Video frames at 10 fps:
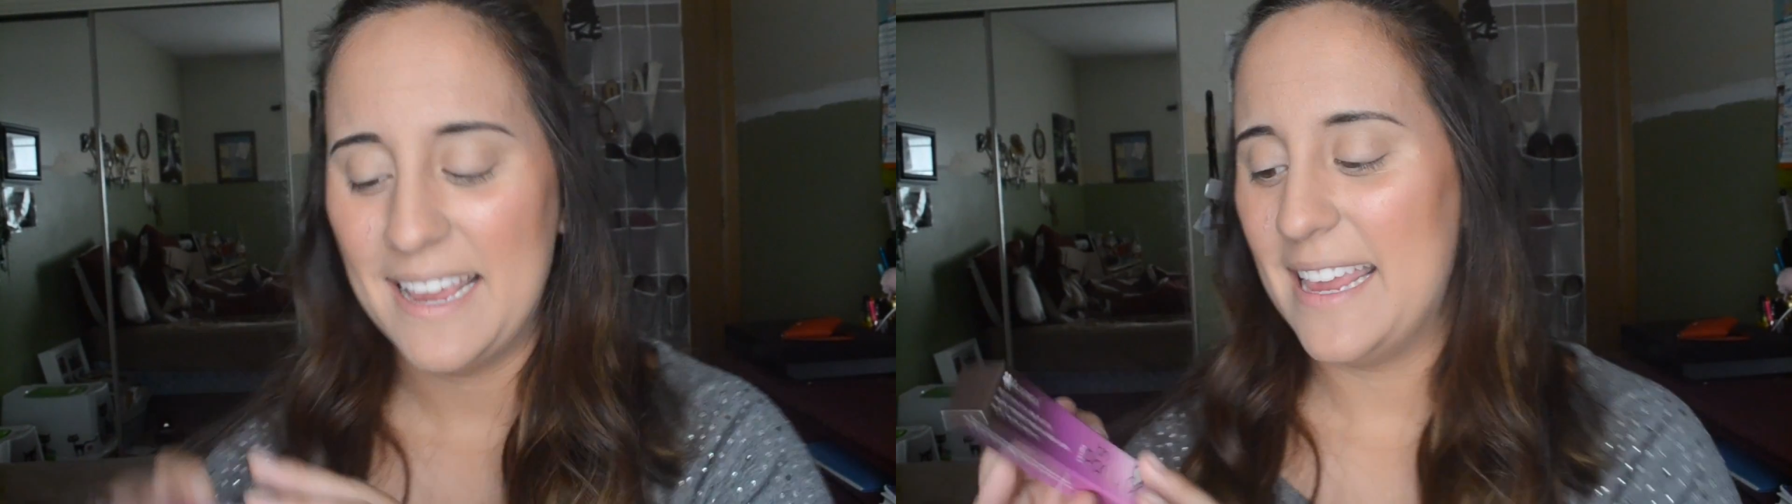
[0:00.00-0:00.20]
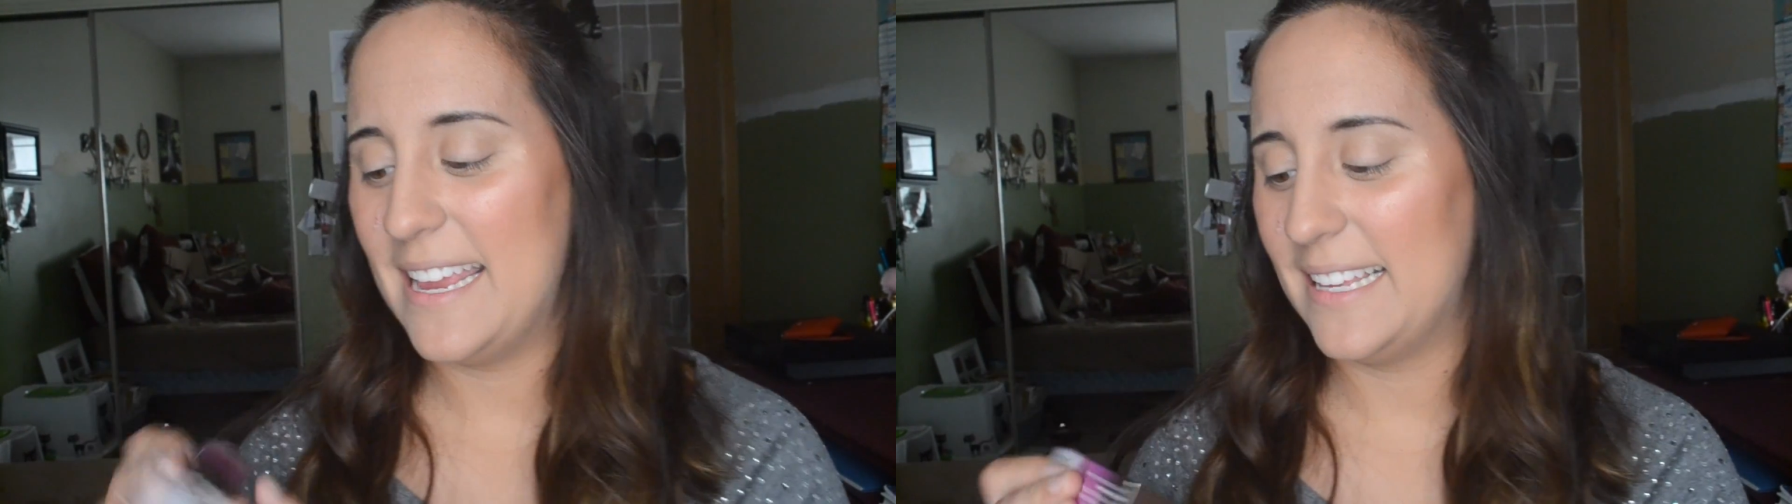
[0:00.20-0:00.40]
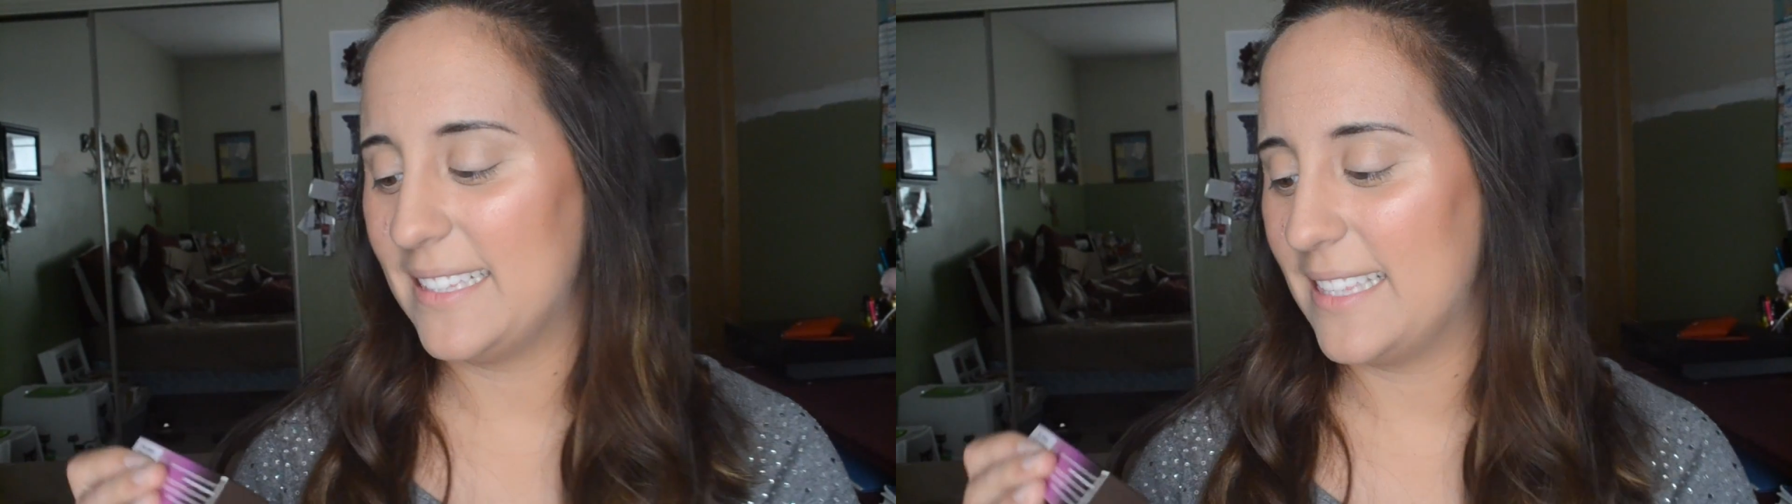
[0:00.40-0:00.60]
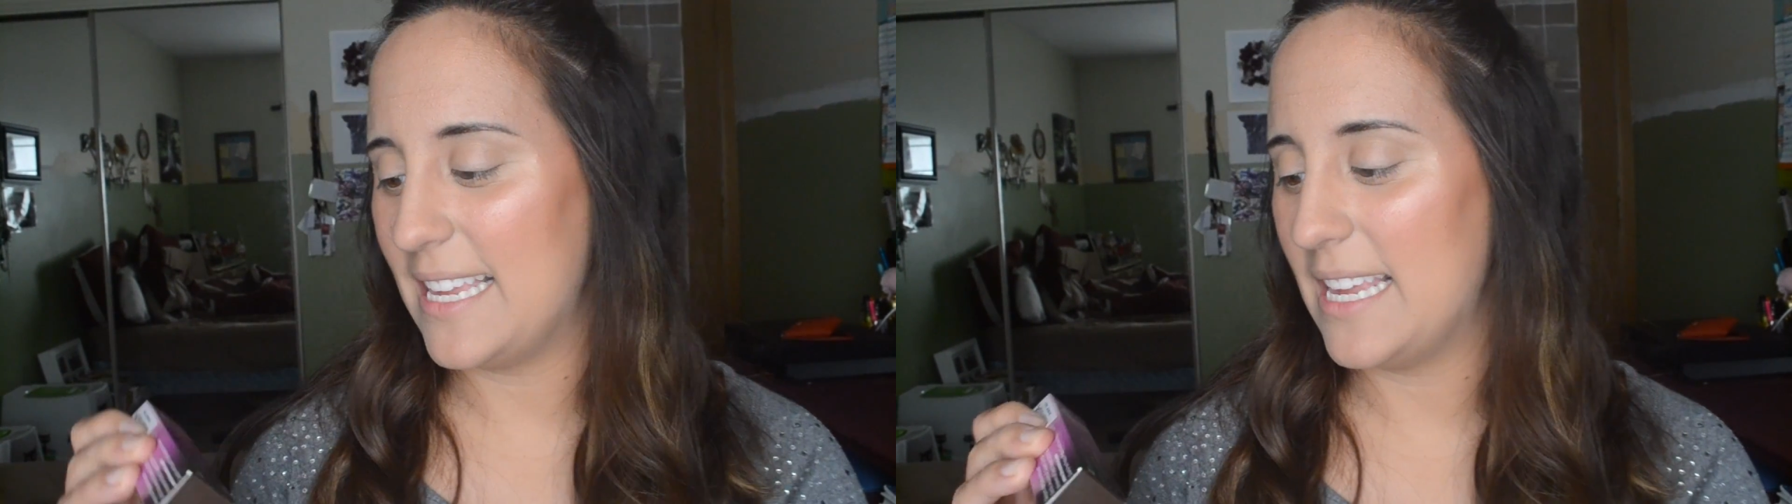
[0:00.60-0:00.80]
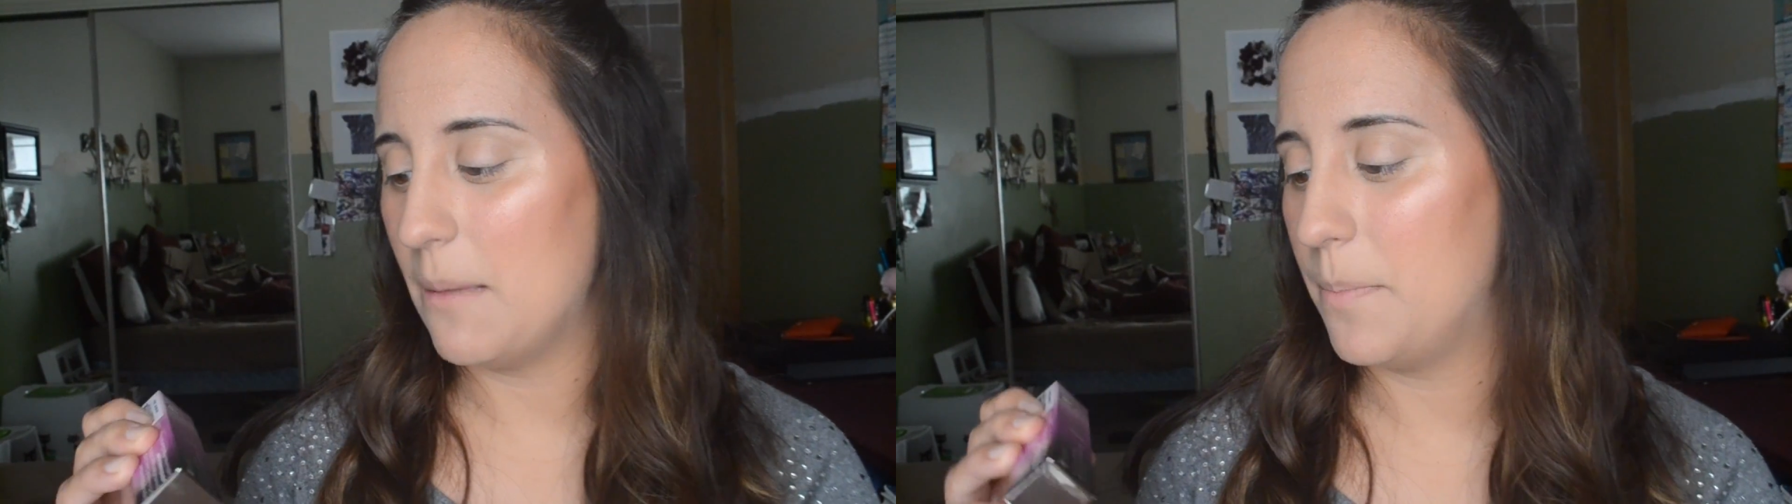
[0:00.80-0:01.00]
is
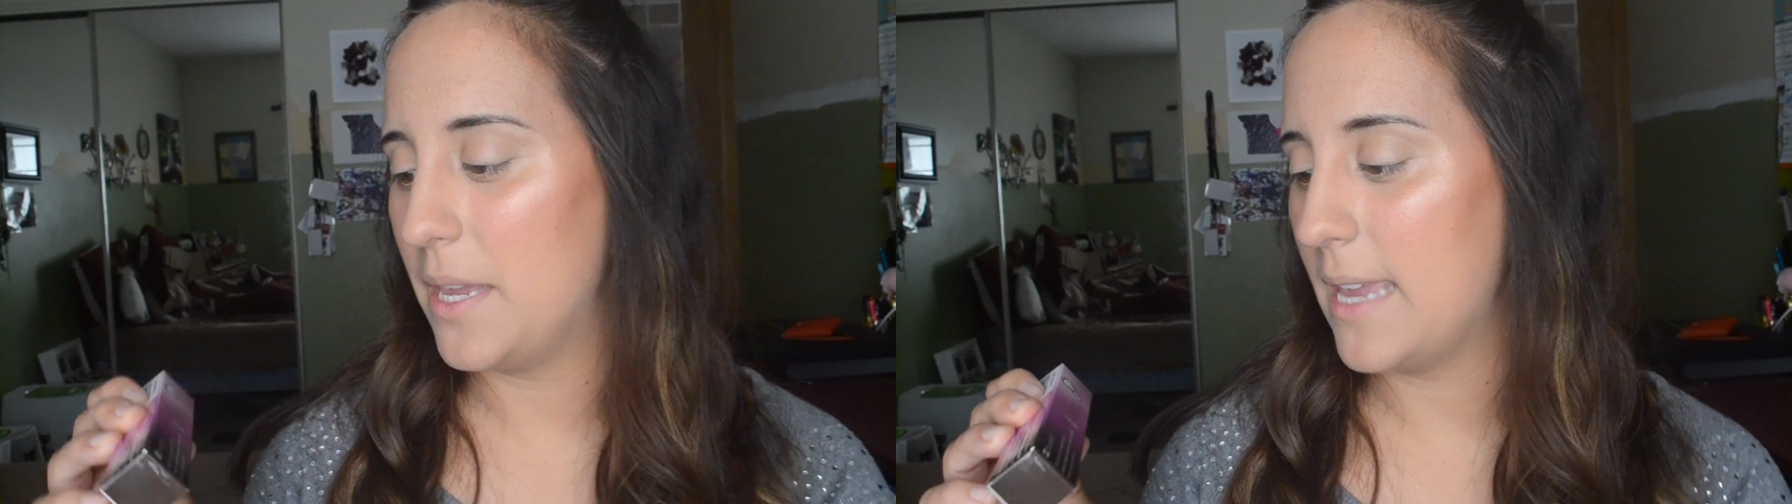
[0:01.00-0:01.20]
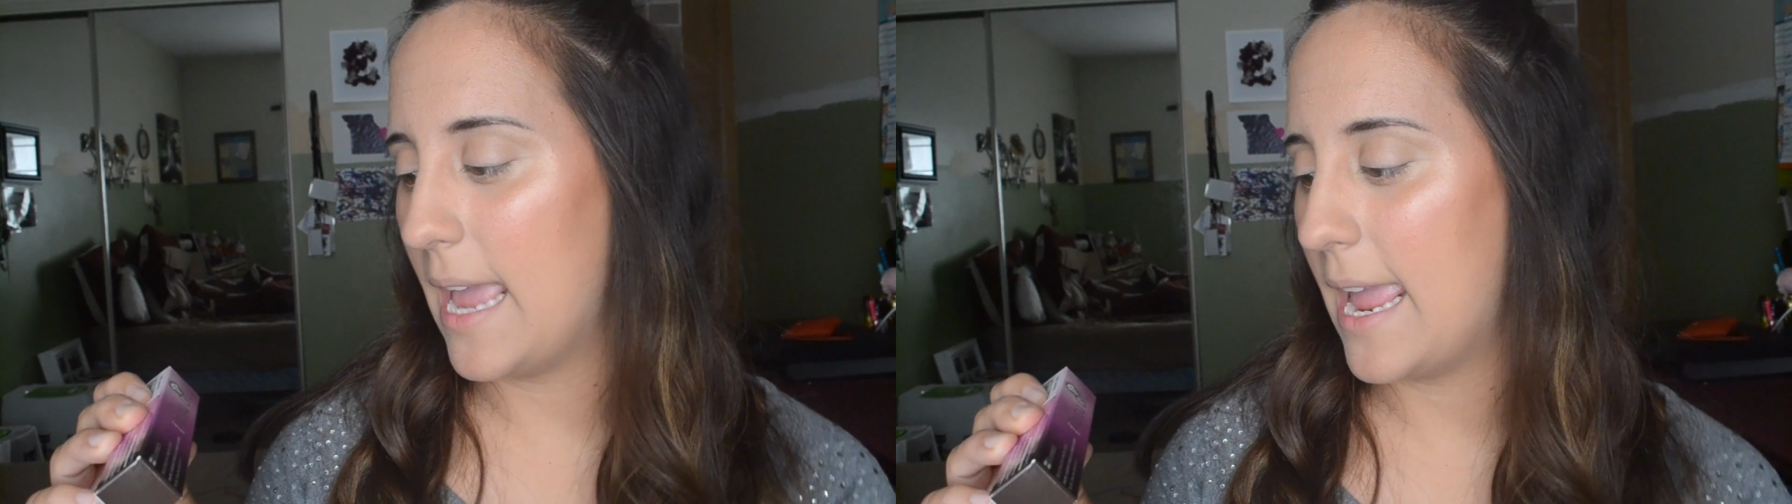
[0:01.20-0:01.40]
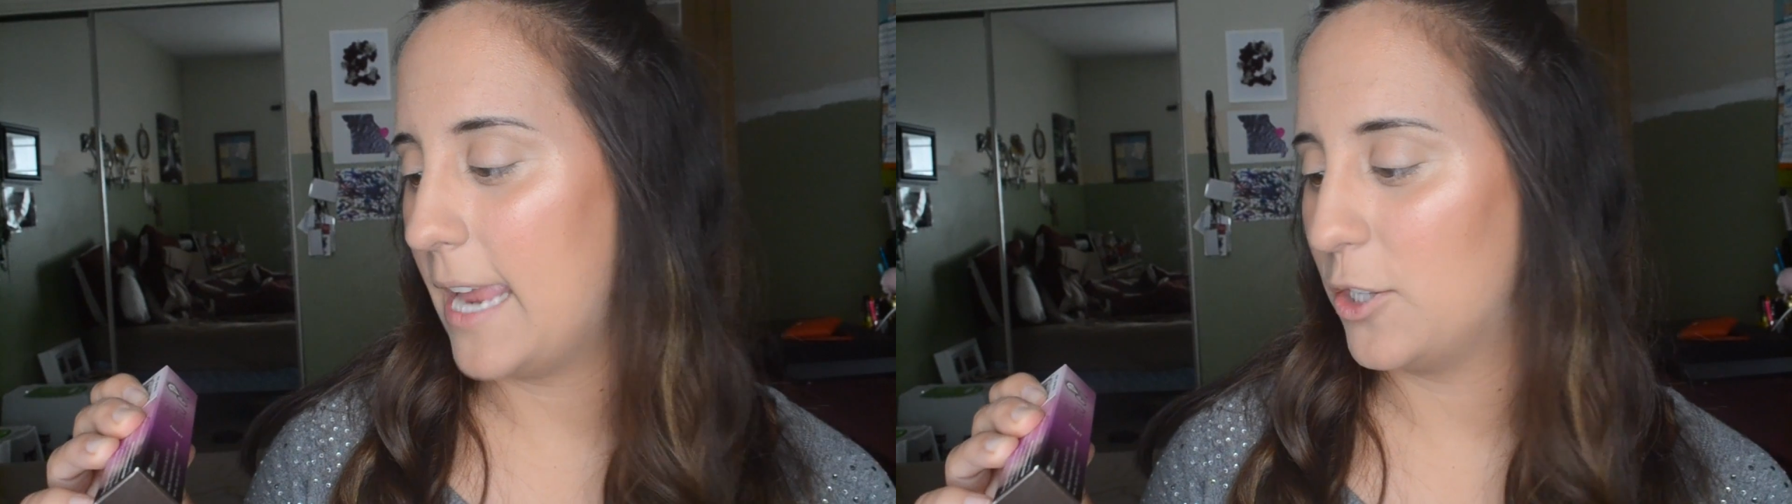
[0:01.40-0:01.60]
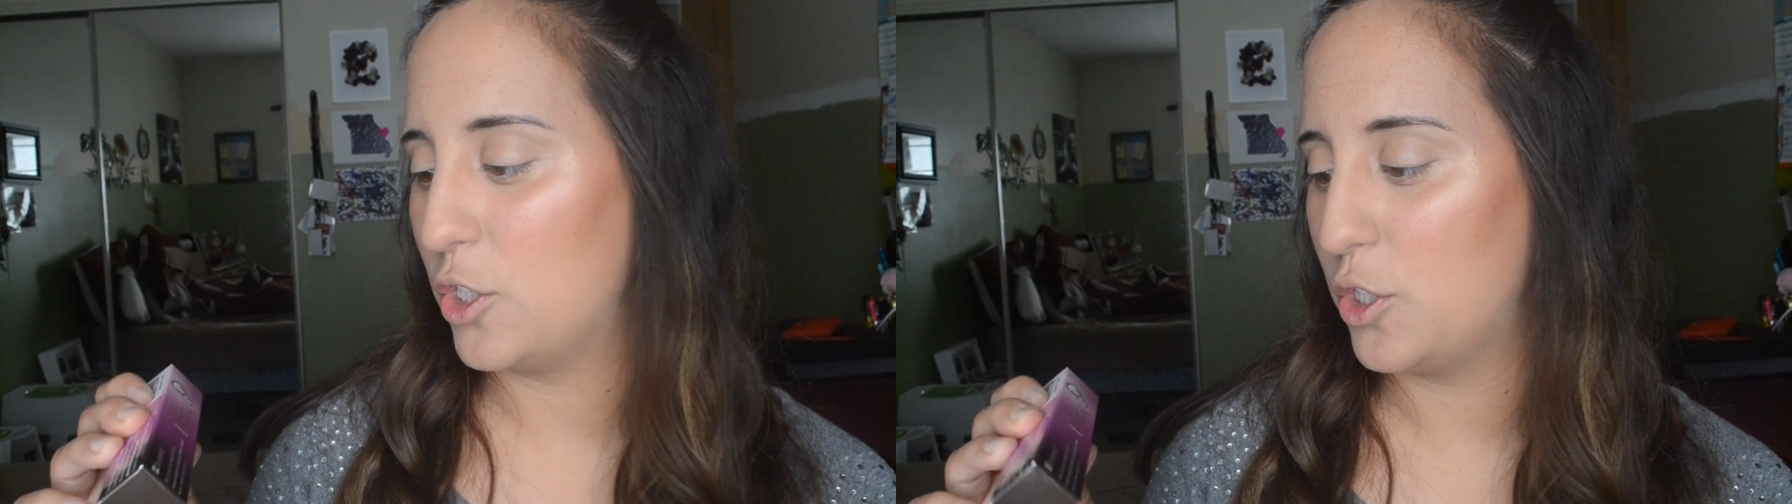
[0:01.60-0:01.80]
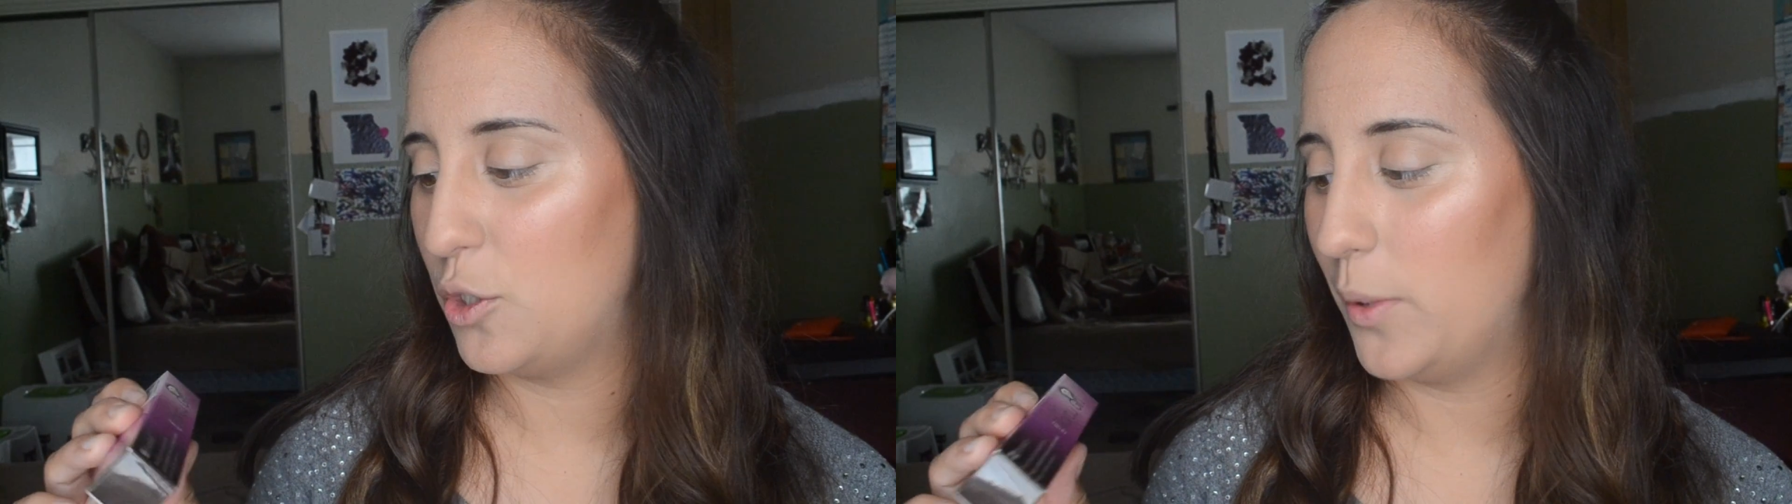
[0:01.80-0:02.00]
the BH